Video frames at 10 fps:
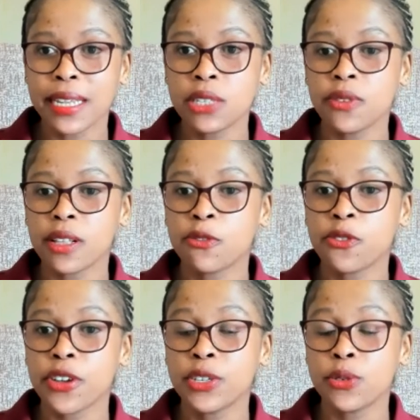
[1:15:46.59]
Please feel
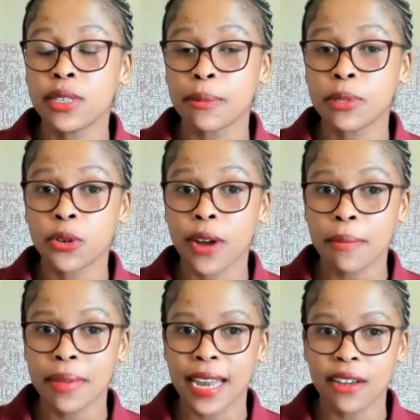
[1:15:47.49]
free to
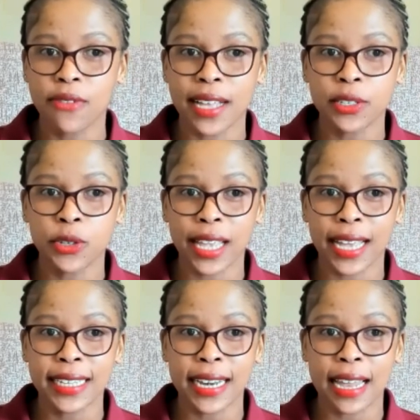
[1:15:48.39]
subscribe in advance. You'll
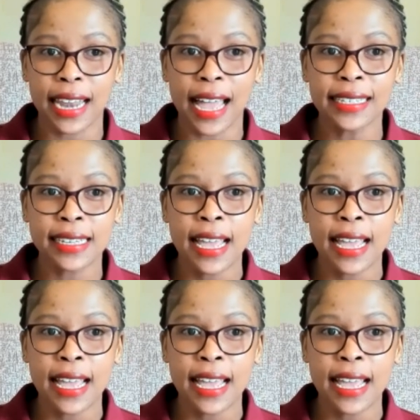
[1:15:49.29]
get an alert.